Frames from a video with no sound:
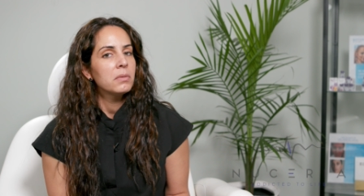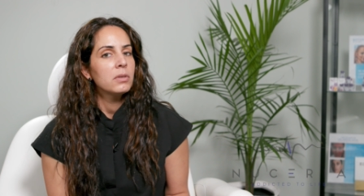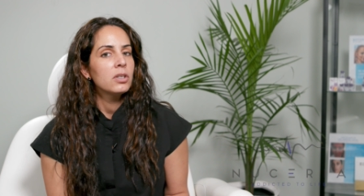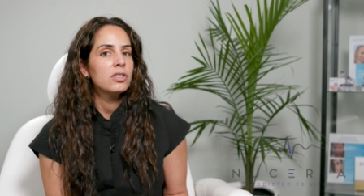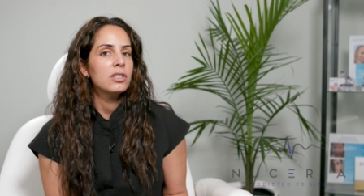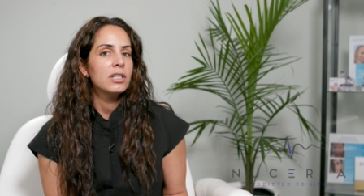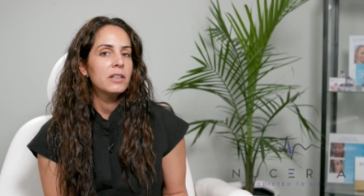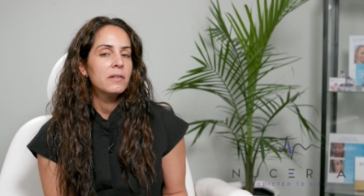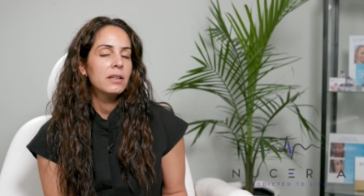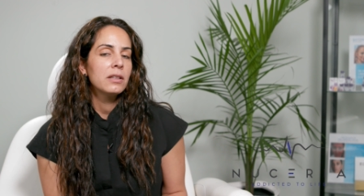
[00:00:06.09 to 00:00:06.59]

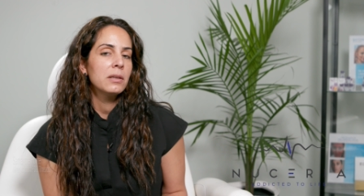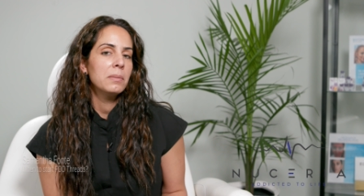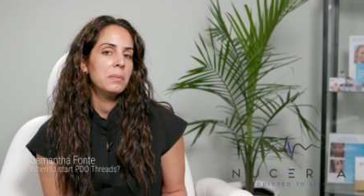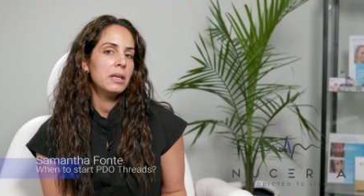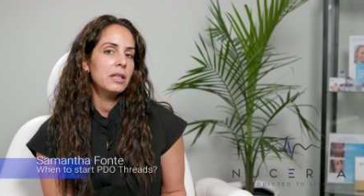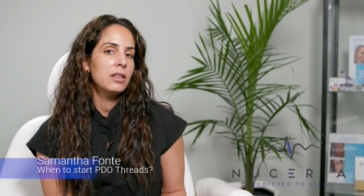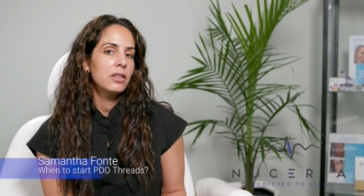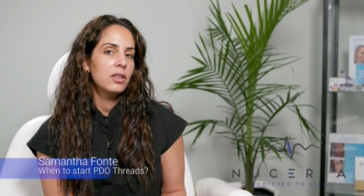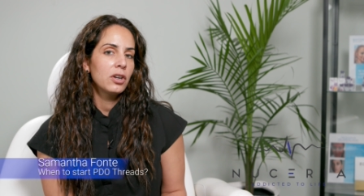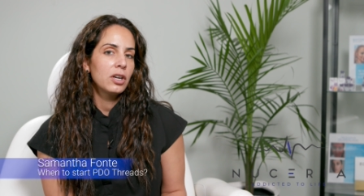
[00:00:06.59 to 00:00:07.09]
usually around the
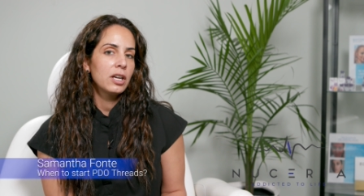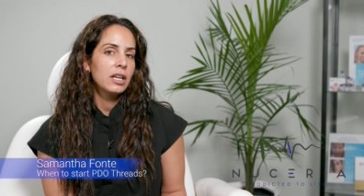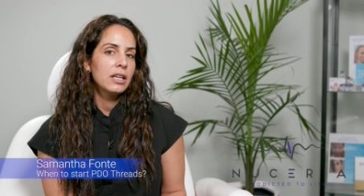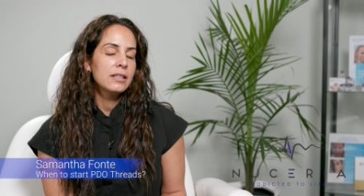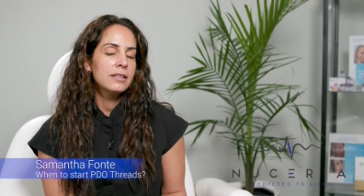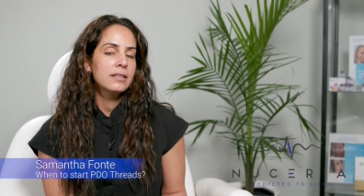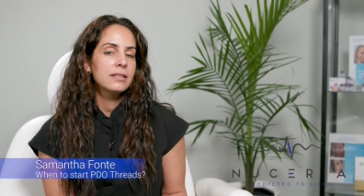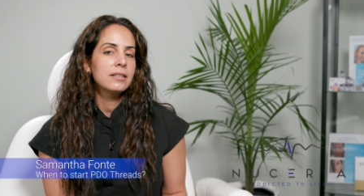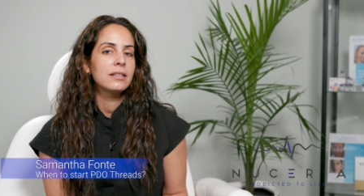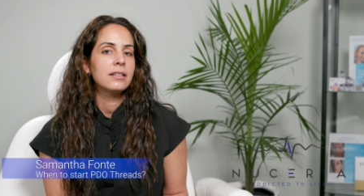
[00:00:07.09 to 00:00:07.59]
mid
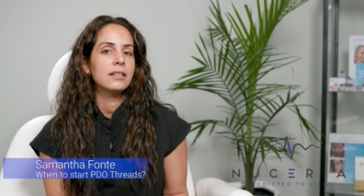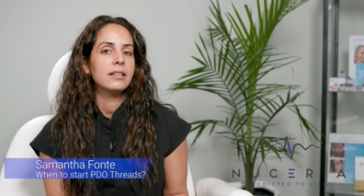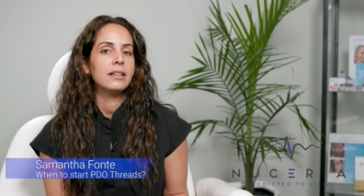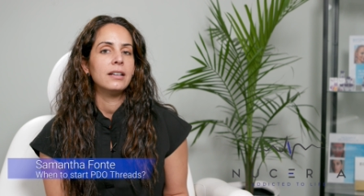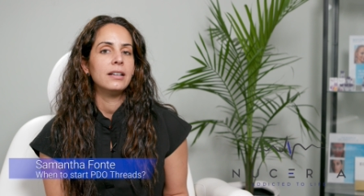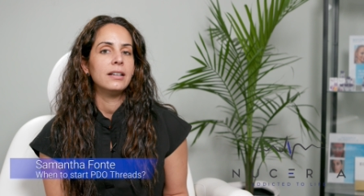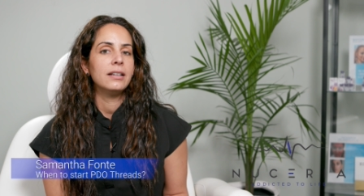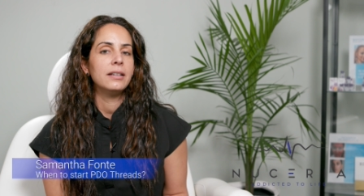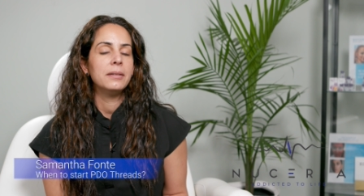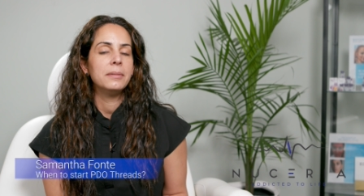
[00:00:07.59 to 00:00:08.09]
30s.
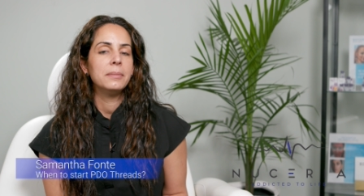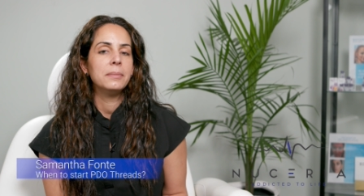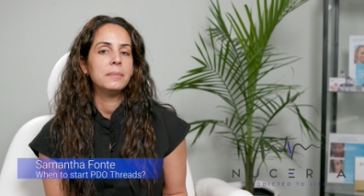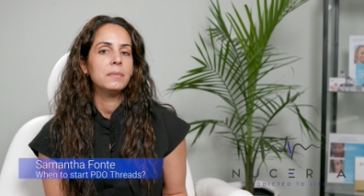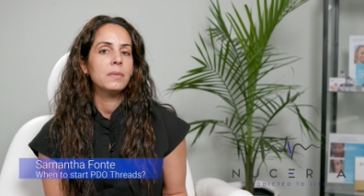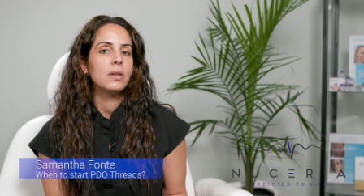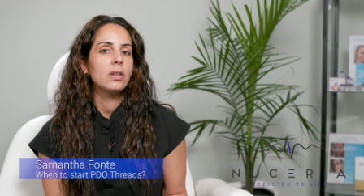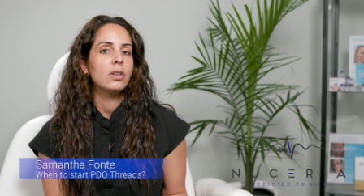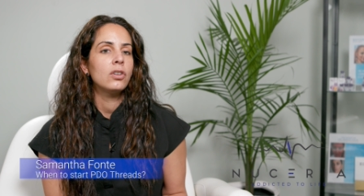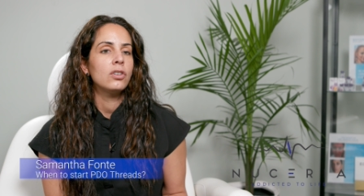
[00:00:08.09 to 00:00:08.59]

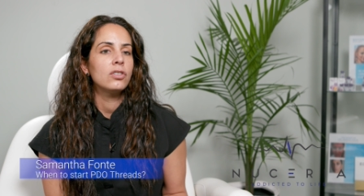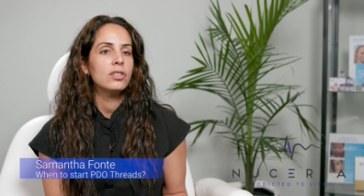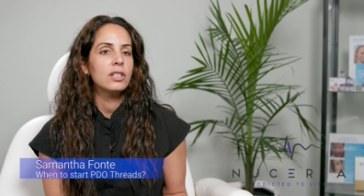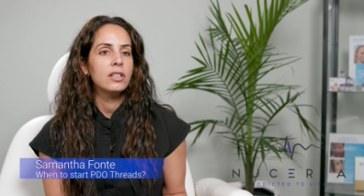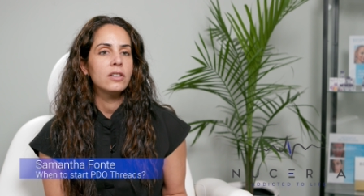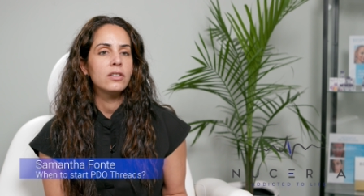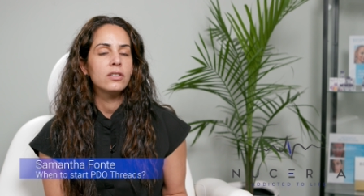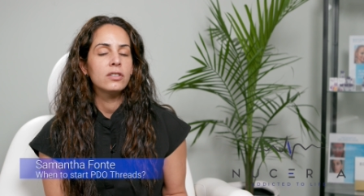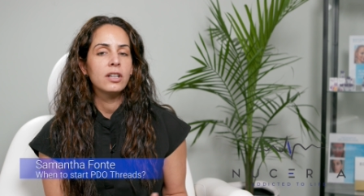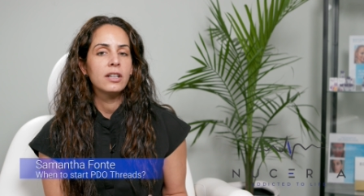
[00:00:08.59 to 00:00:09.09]
Um,
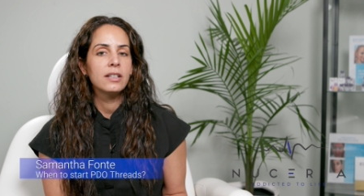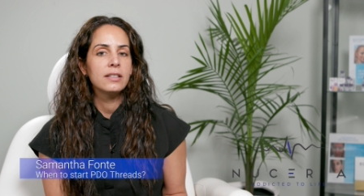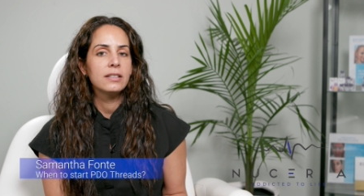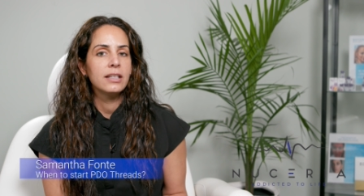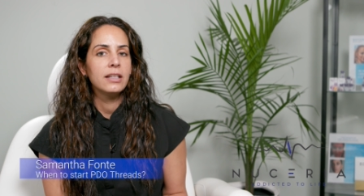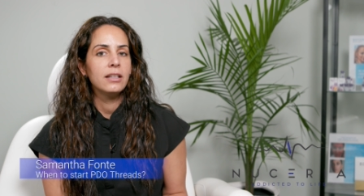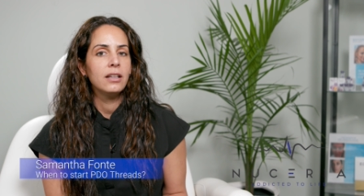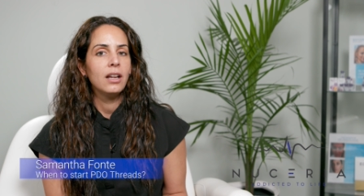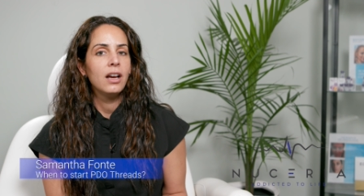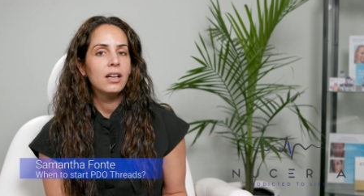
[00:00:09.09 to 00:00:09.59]
usually you start
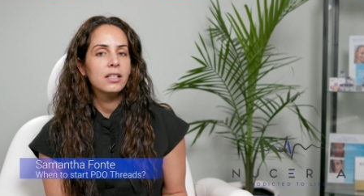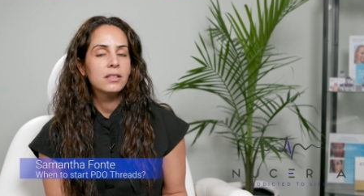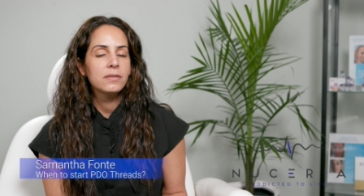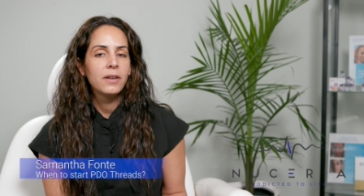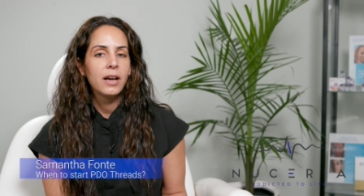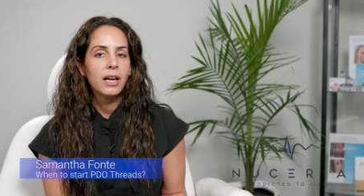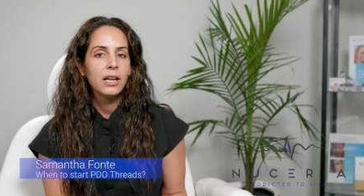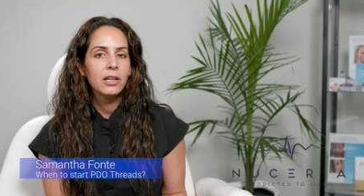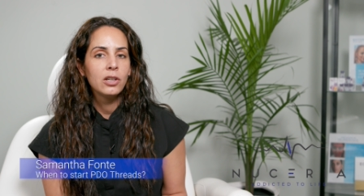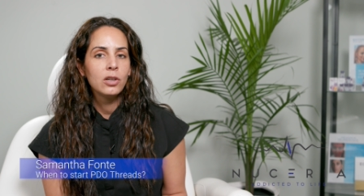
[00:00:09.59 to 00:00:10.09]
seeing loss
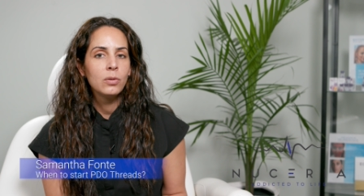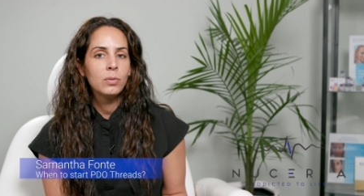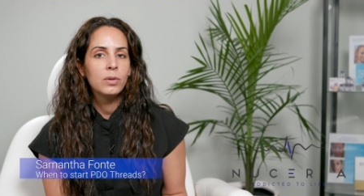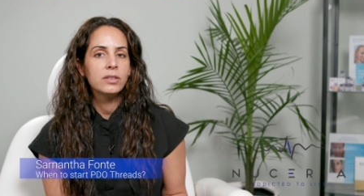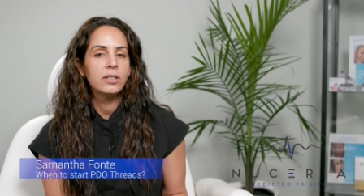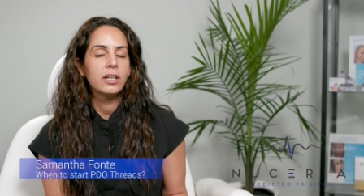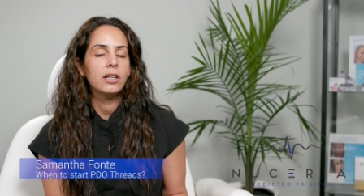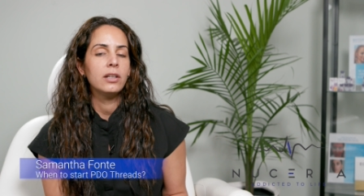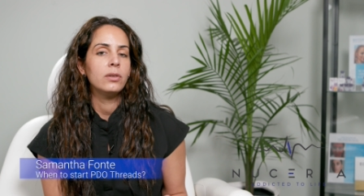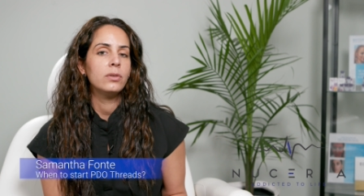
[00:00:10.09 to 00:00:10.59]
volume, we
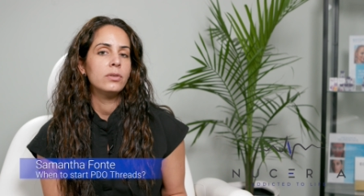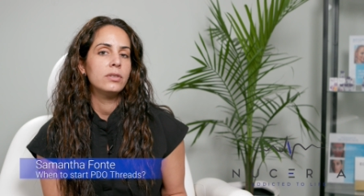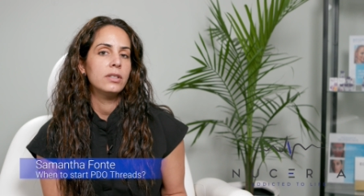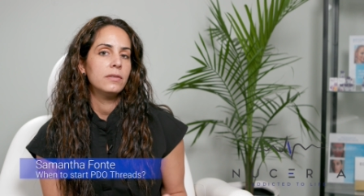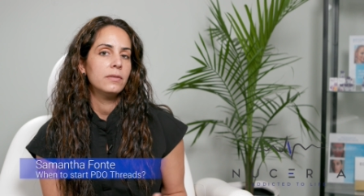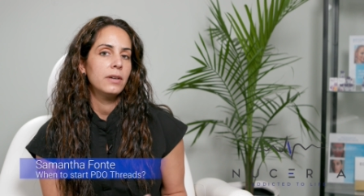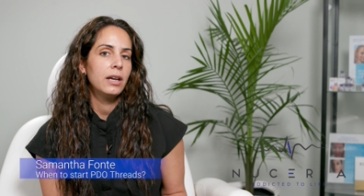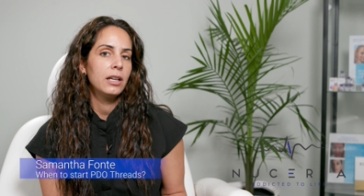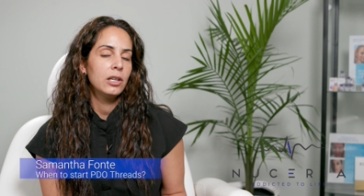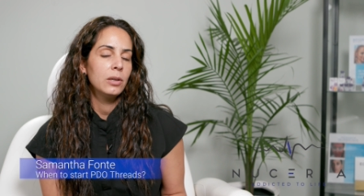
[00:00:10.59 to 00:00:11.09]
start
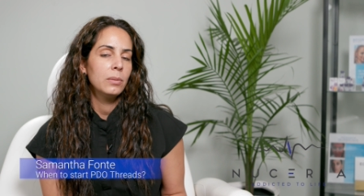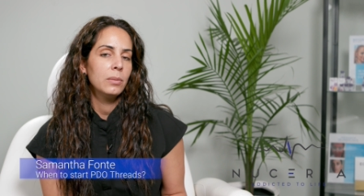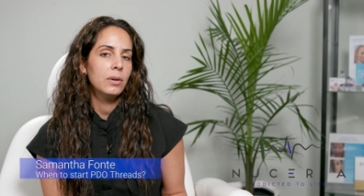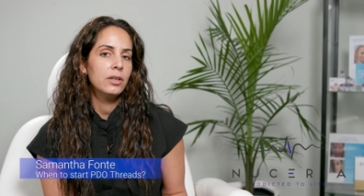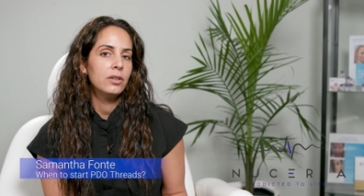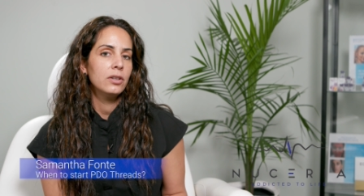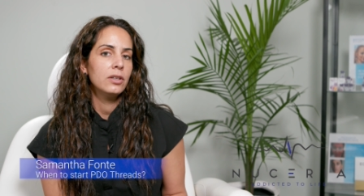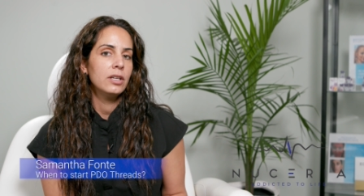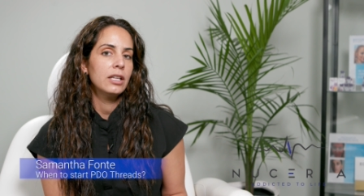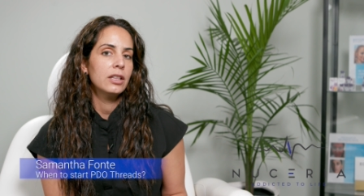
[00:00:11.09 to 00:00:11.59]
losing volume
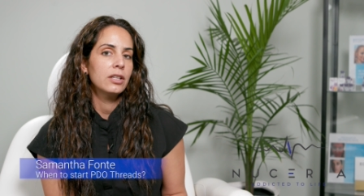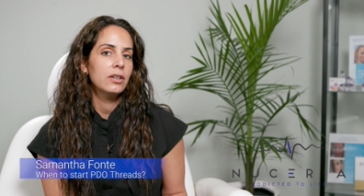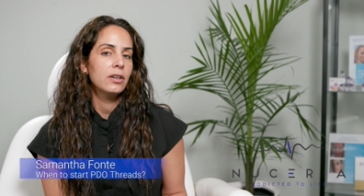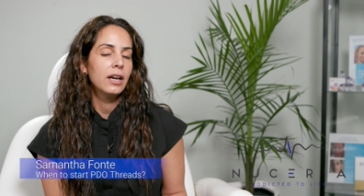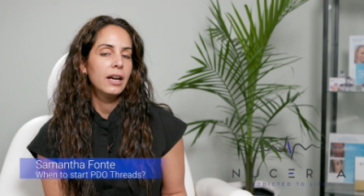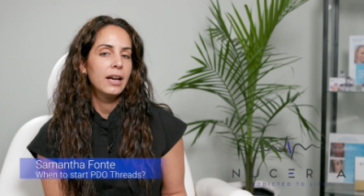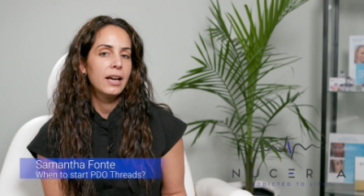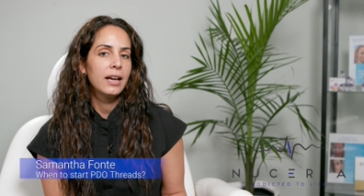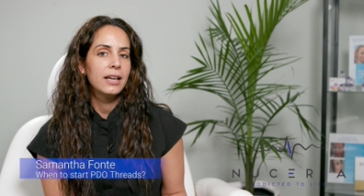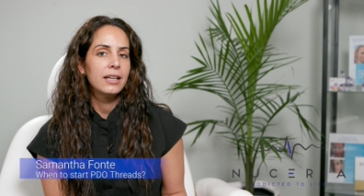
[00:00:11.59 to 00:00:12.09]
underneath our
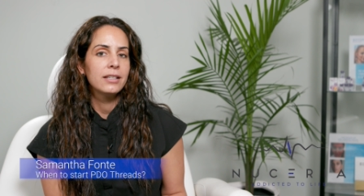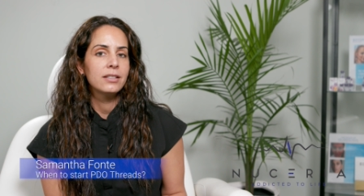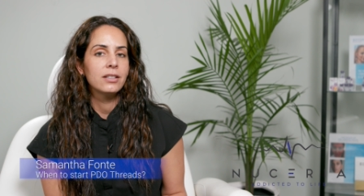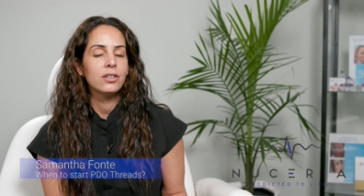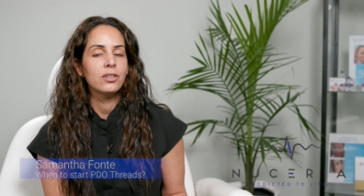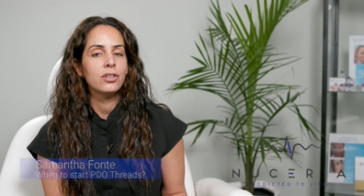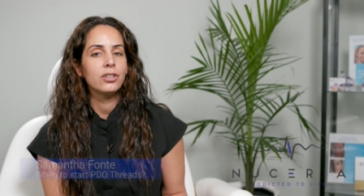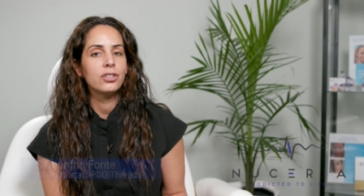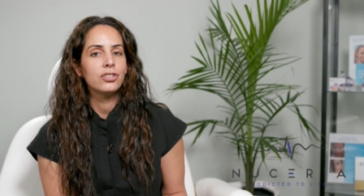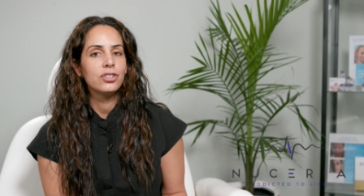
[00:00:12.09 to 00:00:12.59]
eyes,
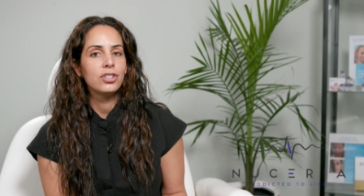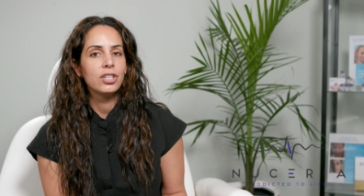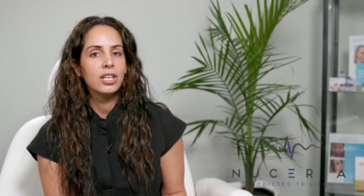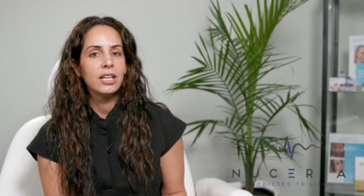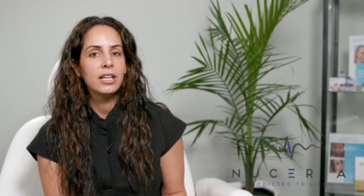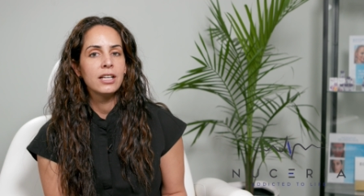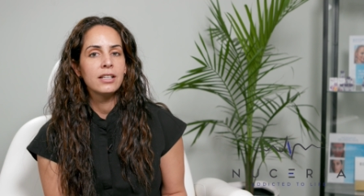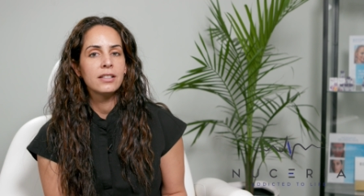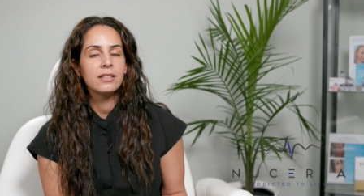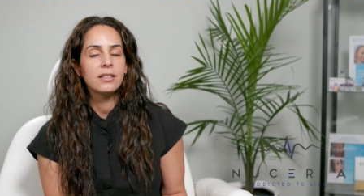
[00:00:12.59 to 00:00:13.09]
on our
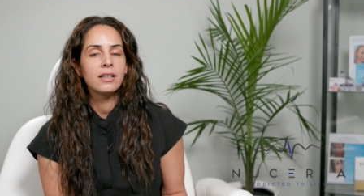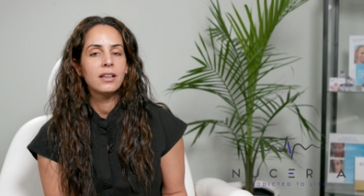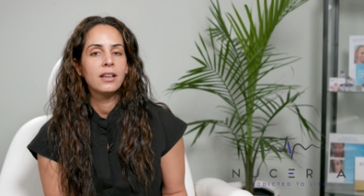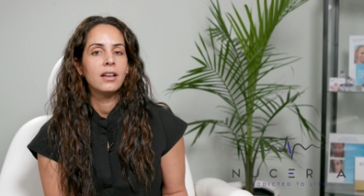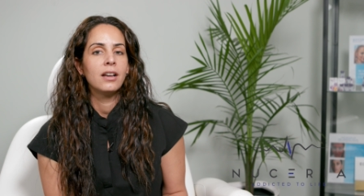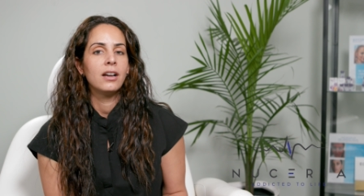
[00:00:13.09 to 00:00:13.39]
cheeks,